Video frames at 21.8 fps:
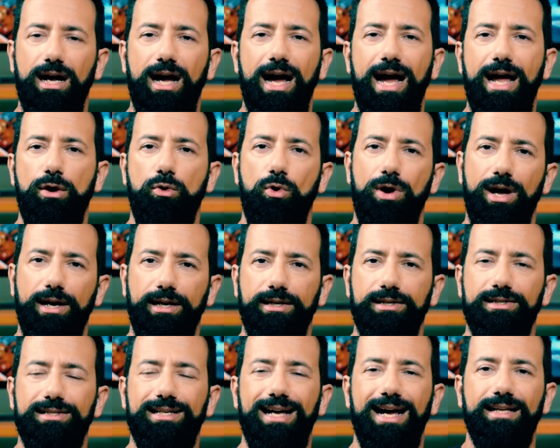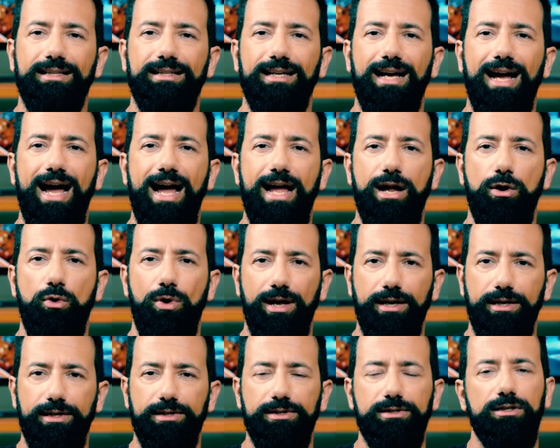
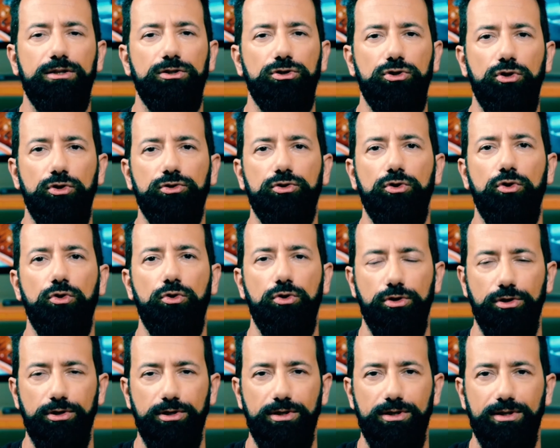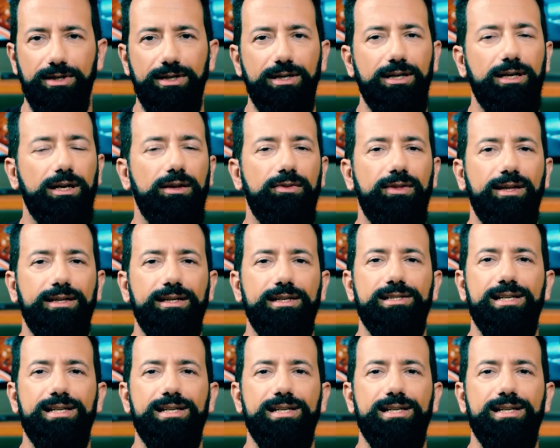ioannis@ioannis.org. That is